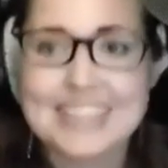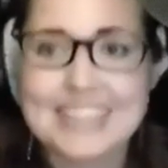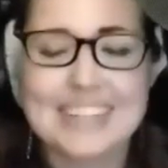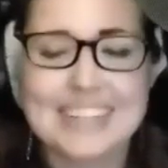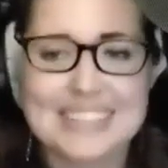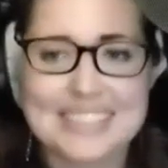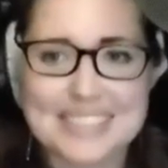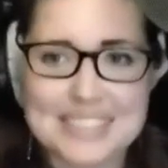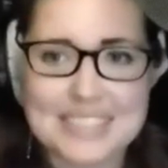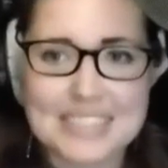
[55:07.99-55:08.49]

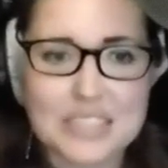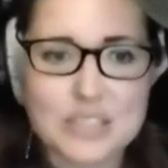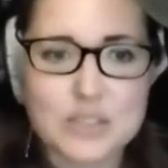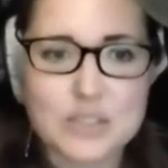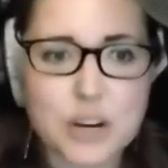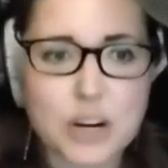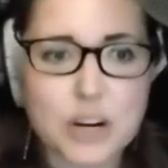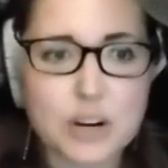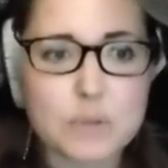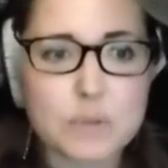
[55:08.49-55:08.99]
It's
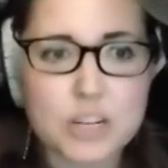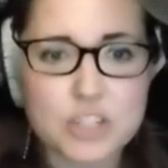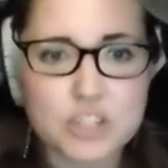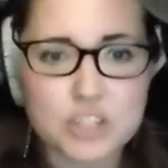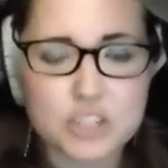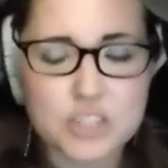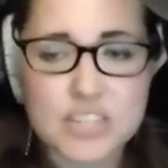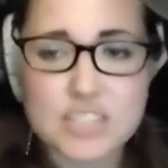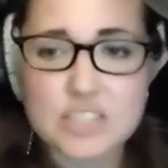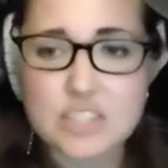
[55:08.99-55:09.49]
very much,
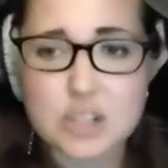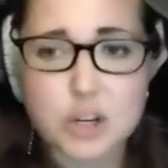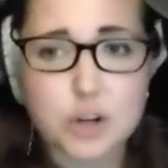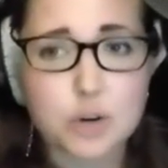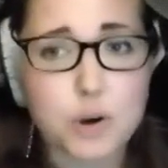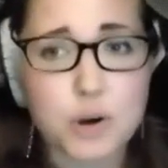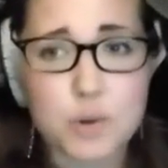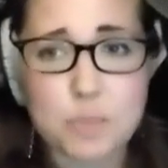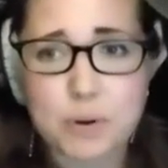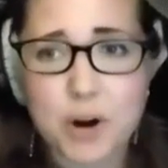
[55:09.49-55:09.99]
this is a
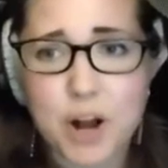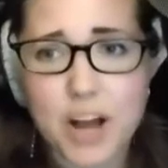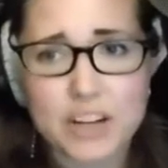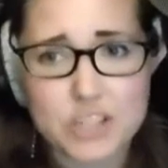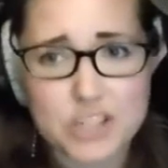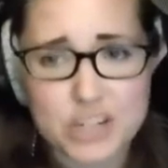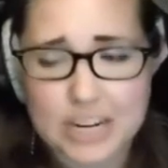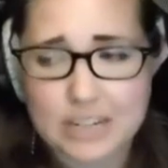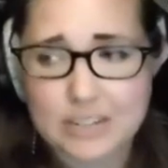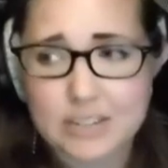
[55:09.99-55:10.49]
group
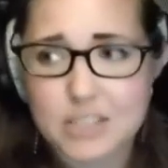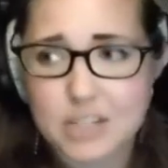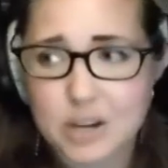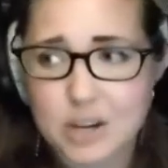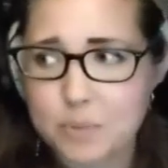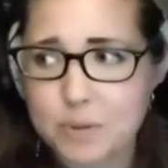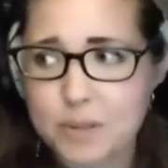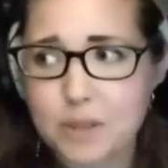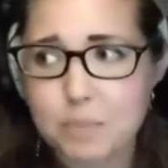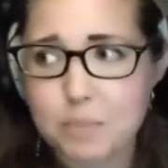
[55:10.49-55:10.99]
project.
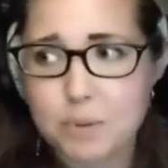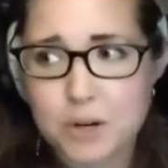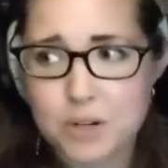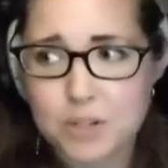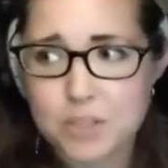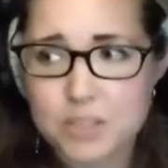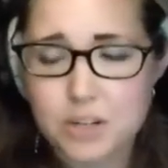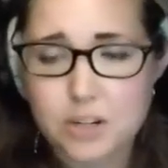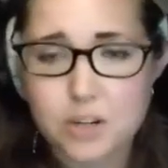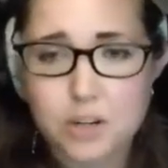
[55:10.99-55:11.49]
Don't be the
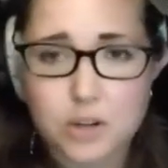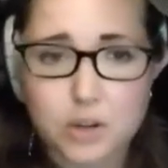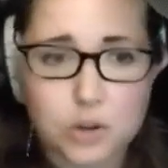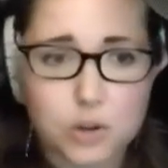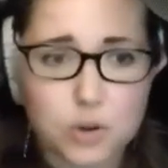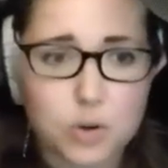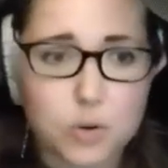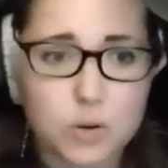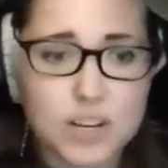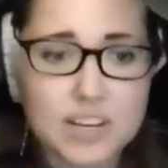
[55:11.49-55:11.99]
person
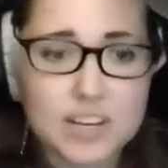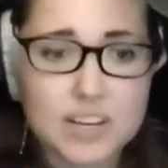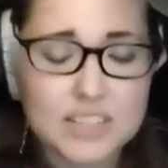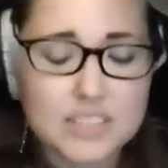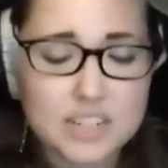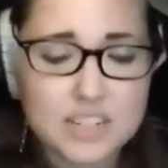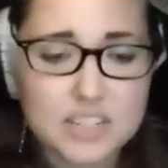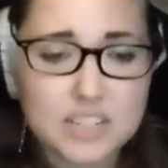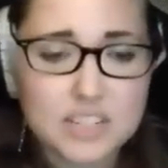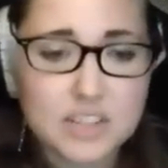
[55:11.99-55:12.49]
who
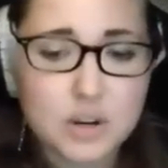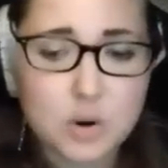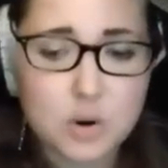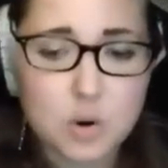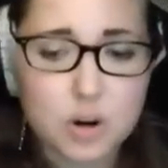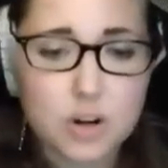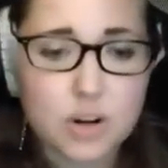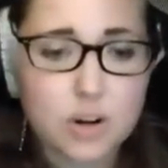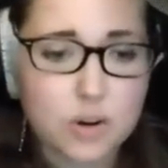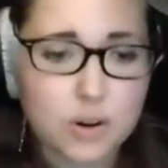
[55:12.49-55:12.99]
sits in the
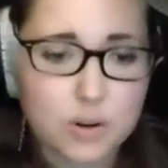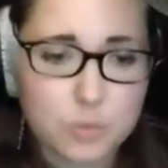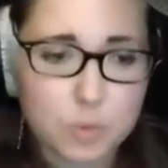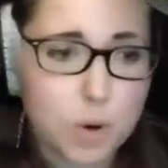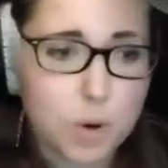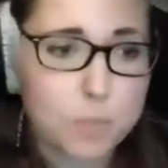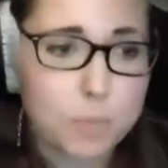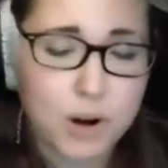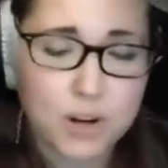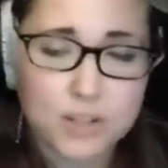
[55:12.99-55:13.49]
corner and
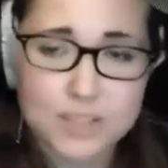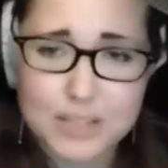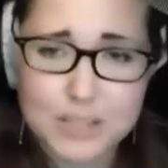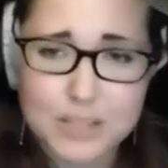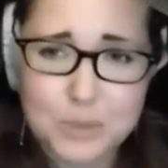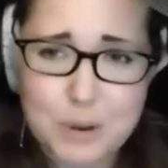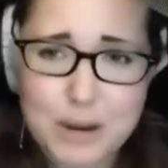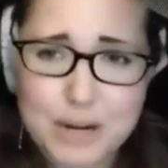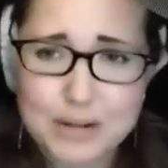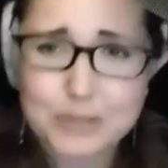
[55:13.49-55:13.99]
won't
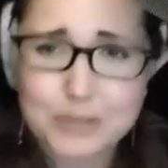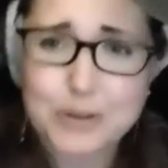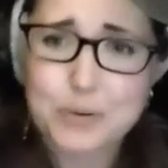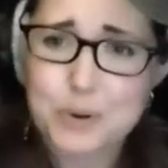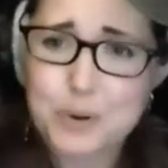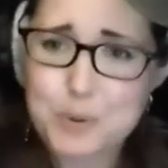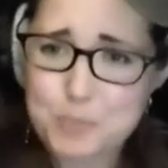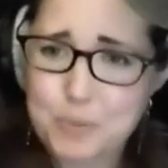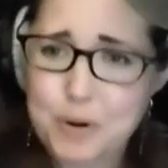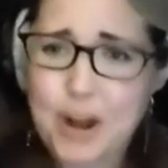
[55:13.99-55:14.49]
participate in the
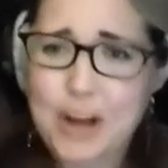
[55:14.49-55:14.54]
group project.